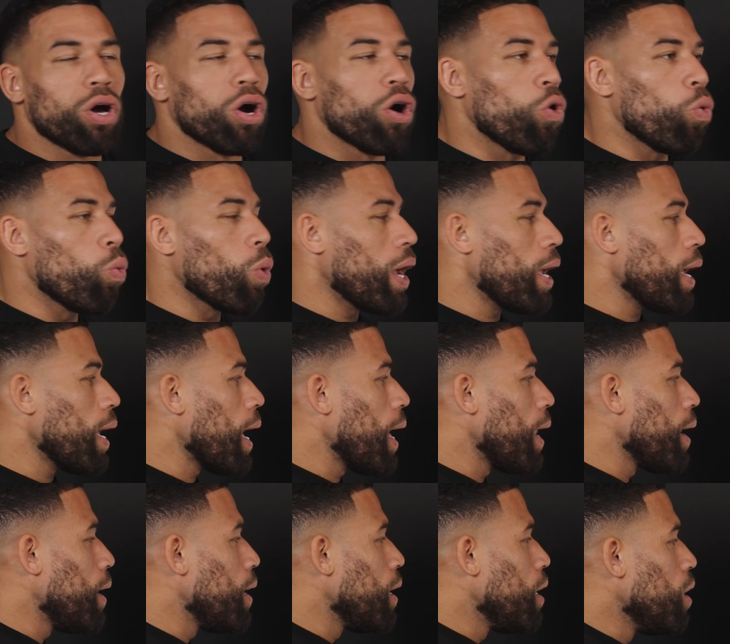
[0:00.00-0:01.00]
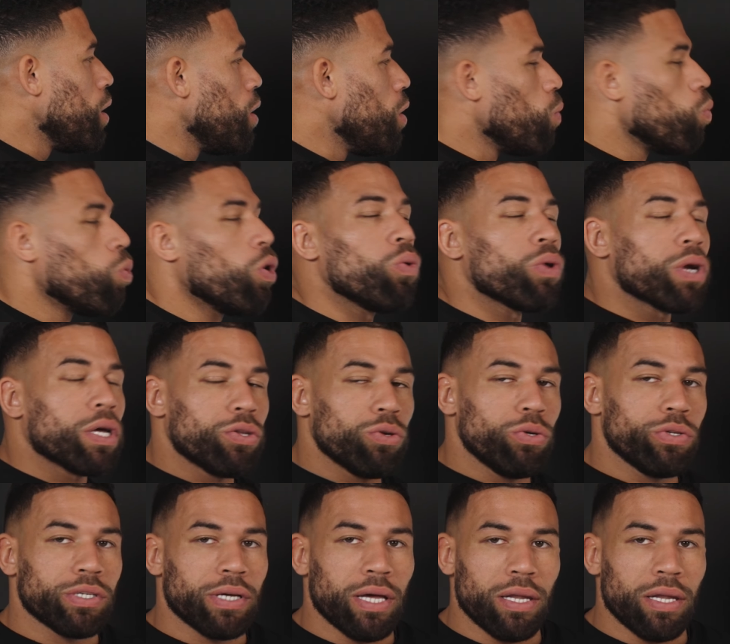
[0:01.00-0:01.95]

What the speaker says: the whole way. And what would I do to